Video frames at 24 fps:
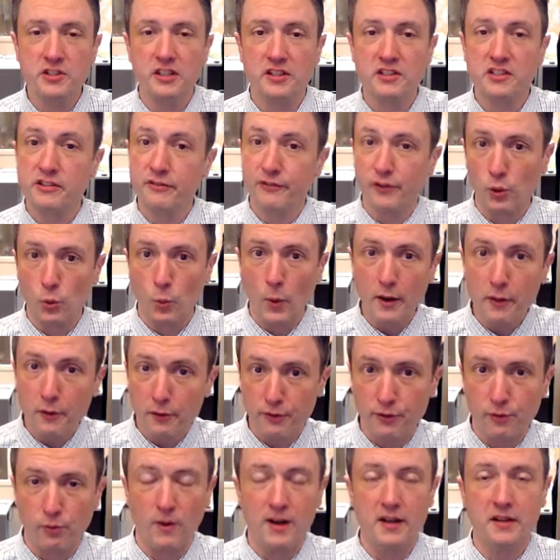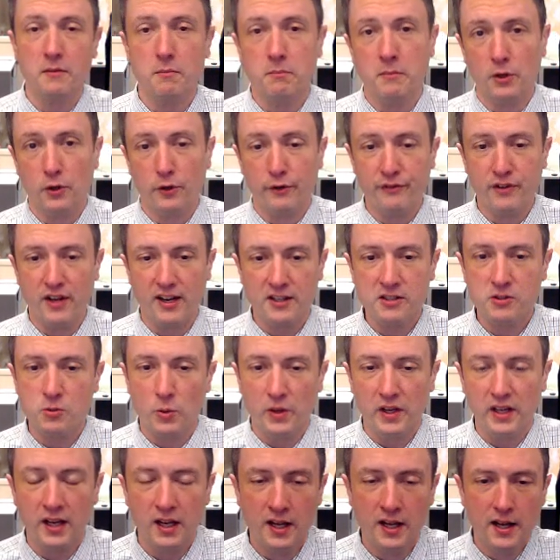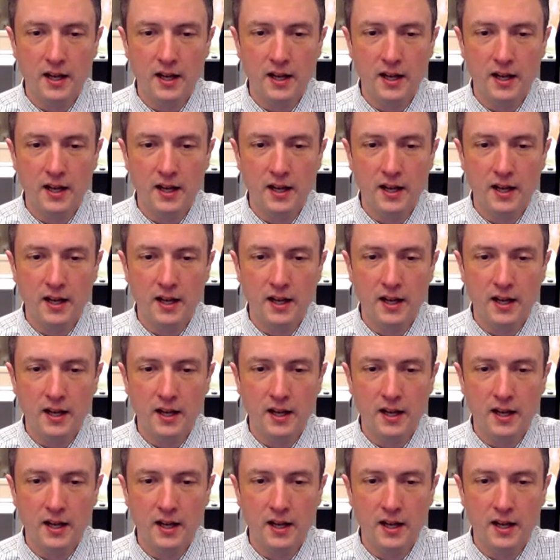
severe weather threat middle of next week